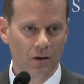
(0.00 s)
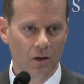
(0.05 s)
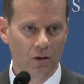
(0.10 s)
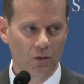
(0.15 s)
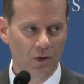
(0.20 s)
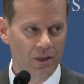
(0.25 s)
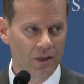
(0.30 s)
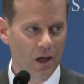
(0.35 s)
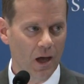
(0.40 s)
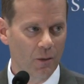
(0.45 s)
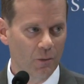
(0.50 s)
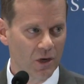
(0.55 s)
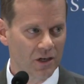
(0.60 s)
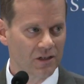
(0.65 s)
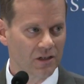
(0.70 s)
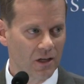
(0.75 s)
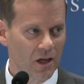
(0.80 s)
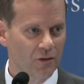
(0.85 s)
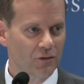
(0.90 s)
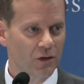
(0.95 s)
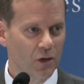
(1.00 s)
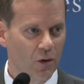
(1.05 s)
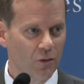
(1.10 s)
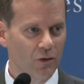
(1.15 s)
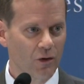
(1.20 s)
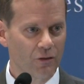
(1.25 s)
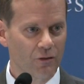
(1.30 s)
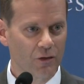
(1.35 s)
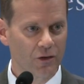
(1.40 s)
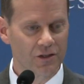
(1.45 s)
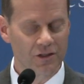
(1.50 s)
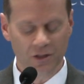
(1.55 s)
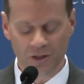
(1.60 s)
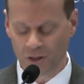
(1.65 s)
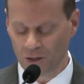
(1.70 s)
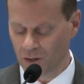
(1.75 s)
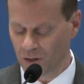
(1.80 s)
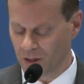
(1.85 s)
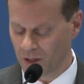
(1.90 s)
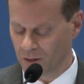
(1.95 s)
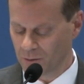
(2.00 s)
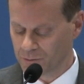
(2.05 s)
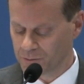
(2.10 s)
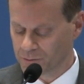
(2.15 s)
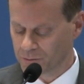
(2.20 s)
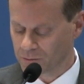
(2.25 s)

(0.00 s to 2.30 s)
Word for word: with not much left over for security.